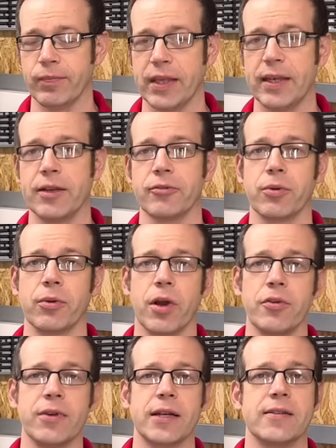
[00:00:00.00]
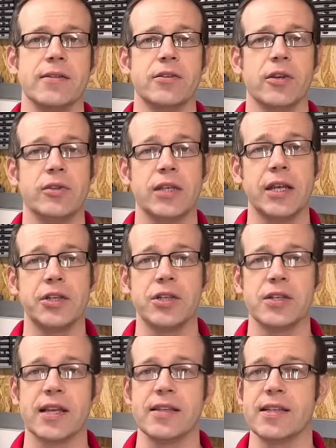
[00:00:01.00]
The Electrical Contractors
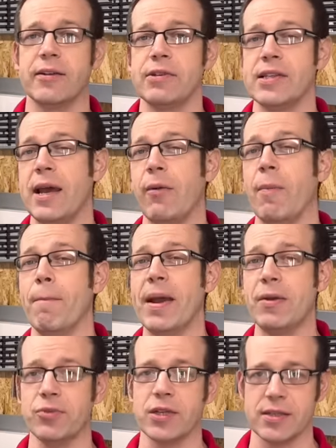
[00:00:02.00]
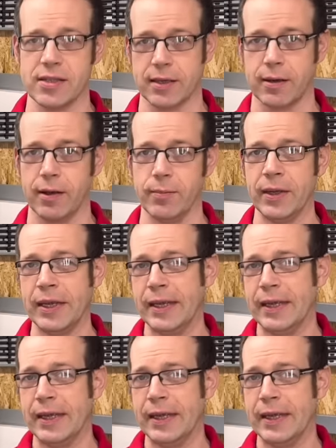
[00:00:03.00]
Association says there is now a mountain to climb